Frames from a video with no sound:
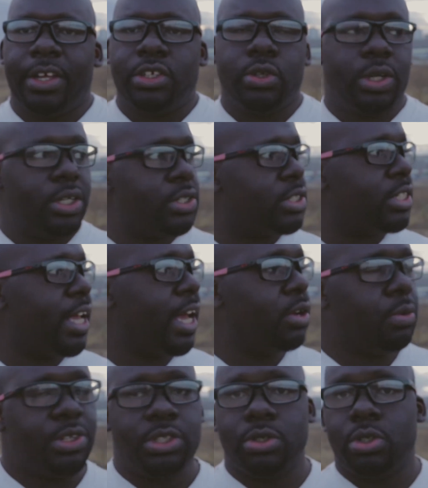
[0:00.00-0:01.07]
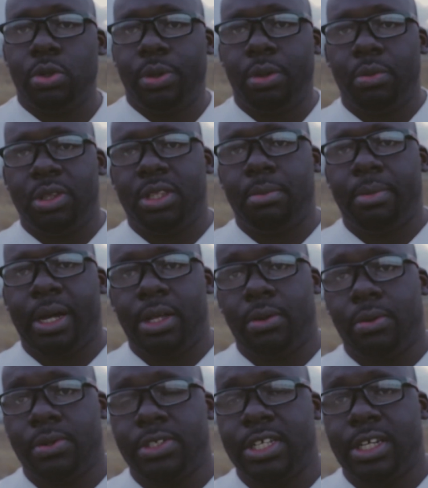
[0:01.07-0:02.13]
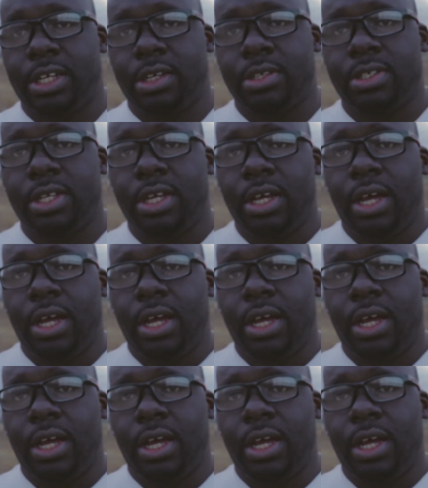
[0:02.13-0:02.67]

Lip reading: that you understand what you're doing with the manual settings.